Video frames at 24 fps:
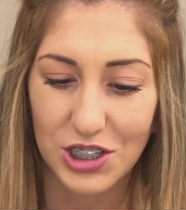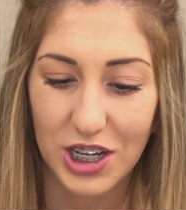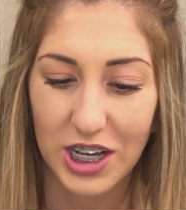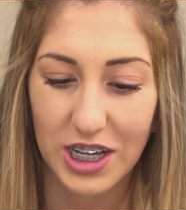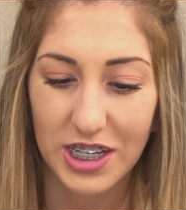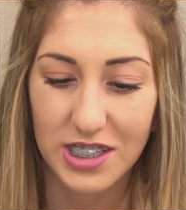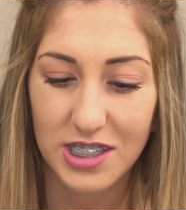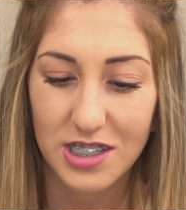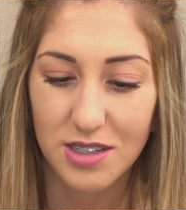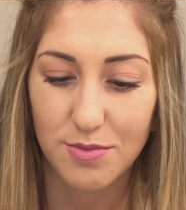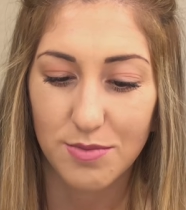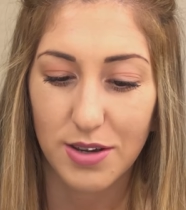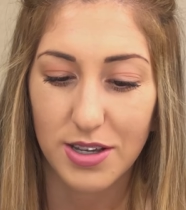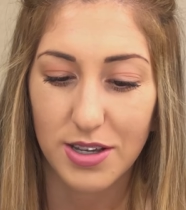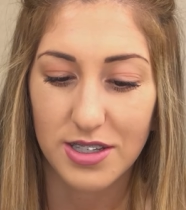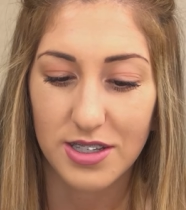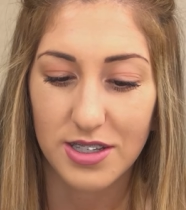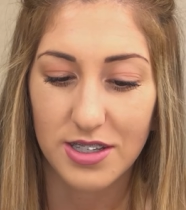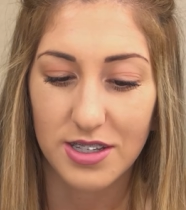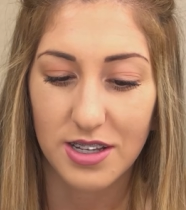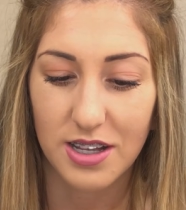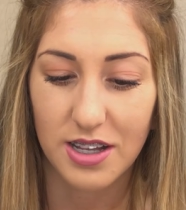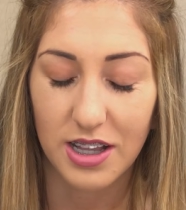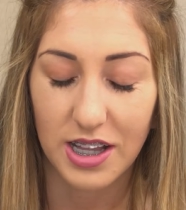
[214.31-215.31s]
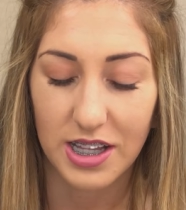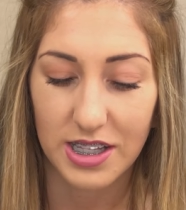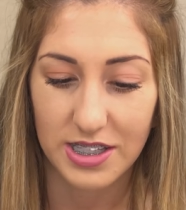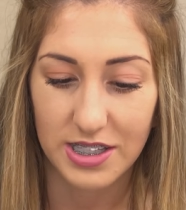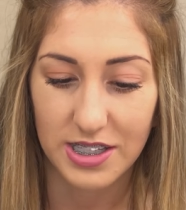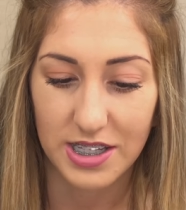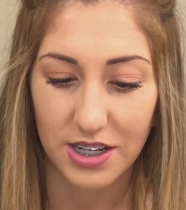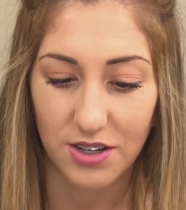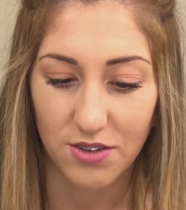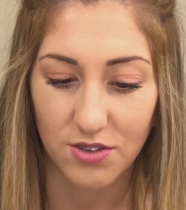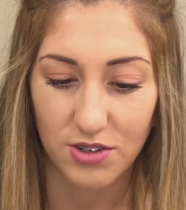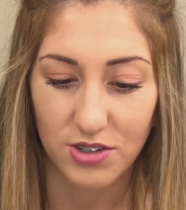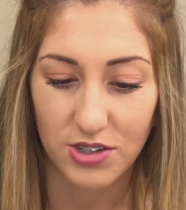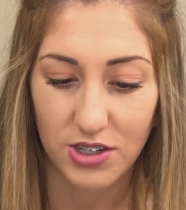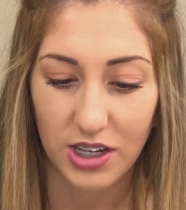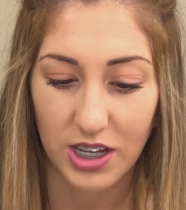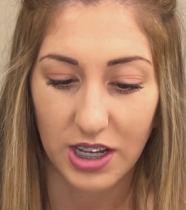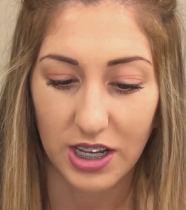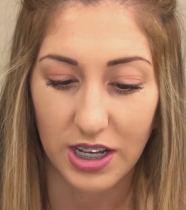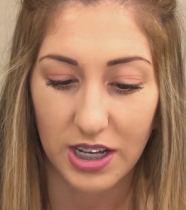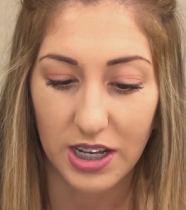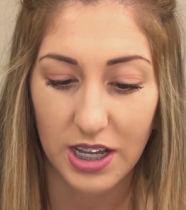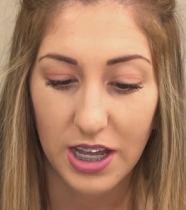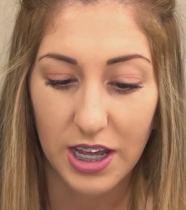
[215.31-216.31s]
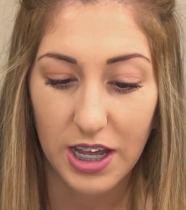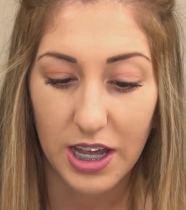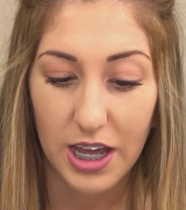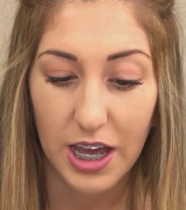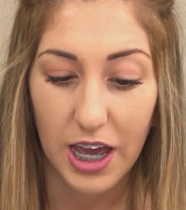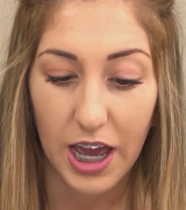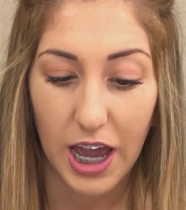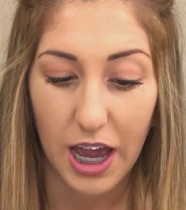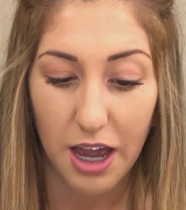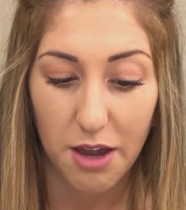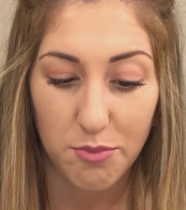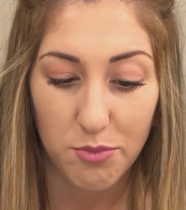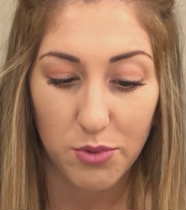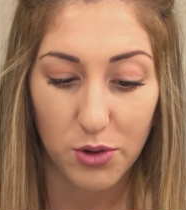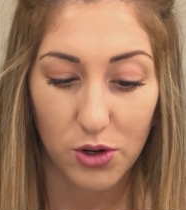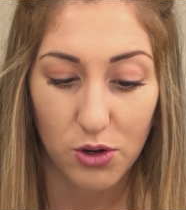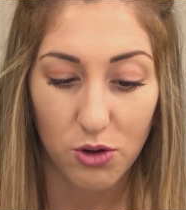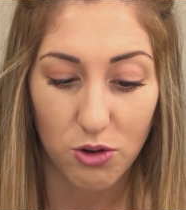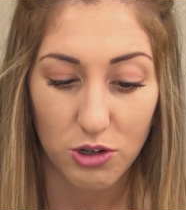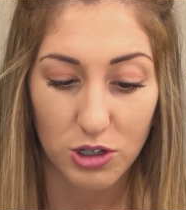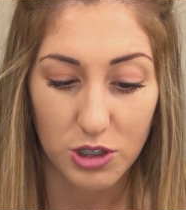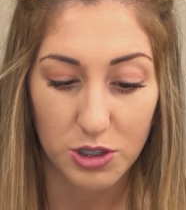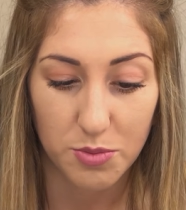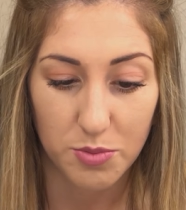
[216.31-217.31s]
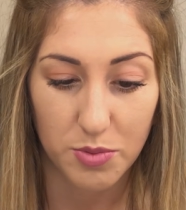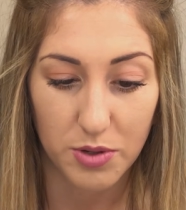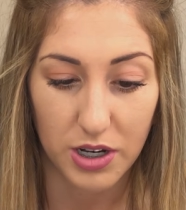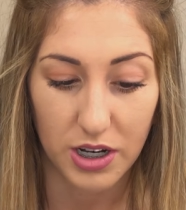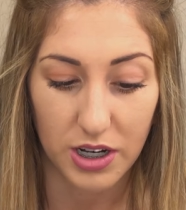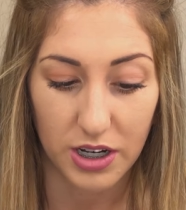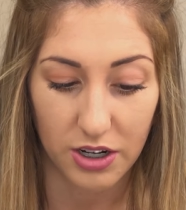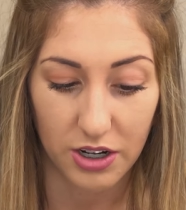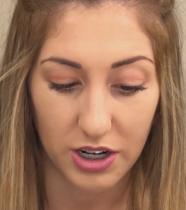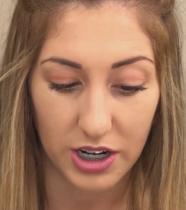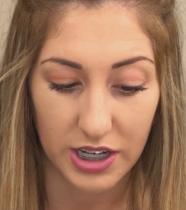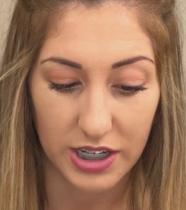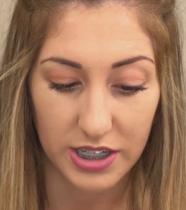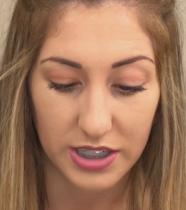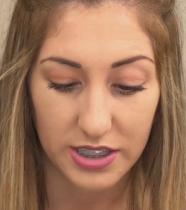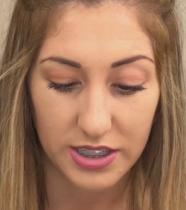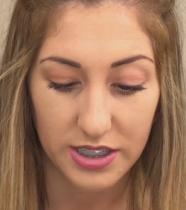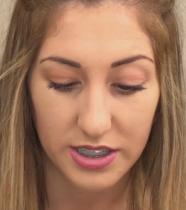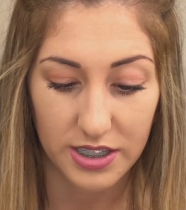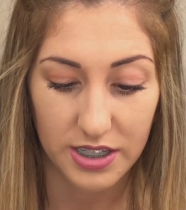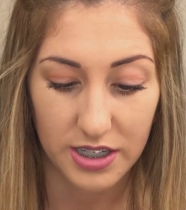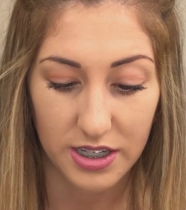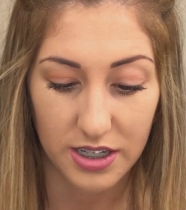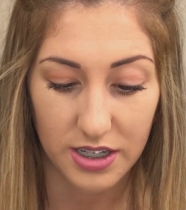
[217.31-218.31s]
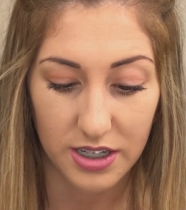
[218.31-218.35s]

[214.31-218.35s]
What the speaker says: customizes cleansing routine, app records progress.